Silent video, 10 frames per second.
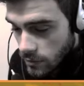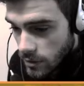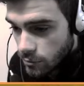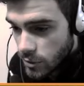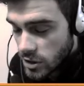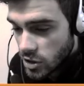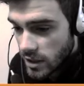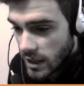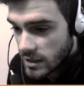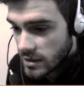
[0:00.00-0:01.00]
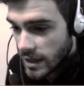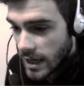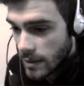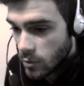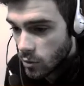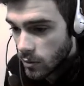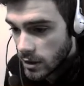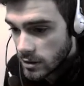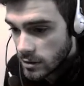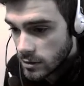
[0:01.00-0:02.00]
we reach the next camp
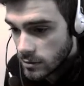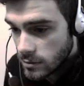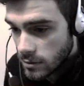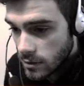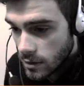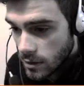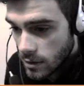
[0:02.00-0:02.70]
quite soon,